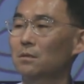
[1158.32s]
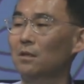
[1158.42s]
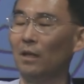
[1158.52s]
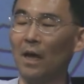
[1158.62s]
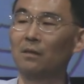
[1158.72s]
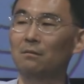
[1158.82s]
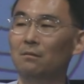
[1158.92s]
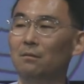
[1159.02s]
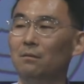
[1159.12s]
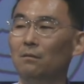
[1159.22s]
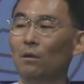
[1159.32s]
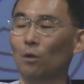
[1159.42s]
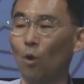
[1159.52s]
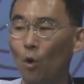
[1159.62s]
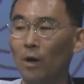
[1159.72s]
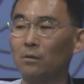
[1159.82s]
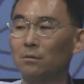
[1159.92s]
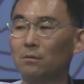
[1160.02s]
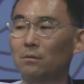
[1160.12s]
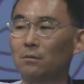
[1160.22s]
to let the Lord,
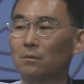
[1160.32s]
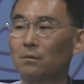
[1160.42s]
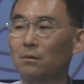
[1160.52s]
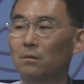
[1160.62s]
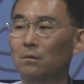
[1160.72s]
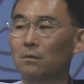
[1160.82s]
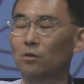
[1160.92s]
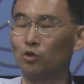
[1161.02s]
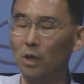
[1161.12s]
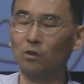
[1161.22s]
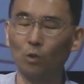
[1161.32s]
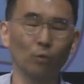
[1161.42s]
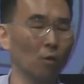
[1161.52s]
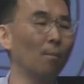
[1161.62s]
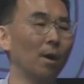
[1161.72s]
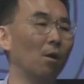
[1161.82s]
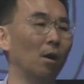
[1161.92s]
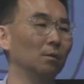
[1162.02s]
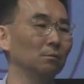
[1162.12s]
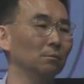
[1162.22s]
to trust Him with all my heart.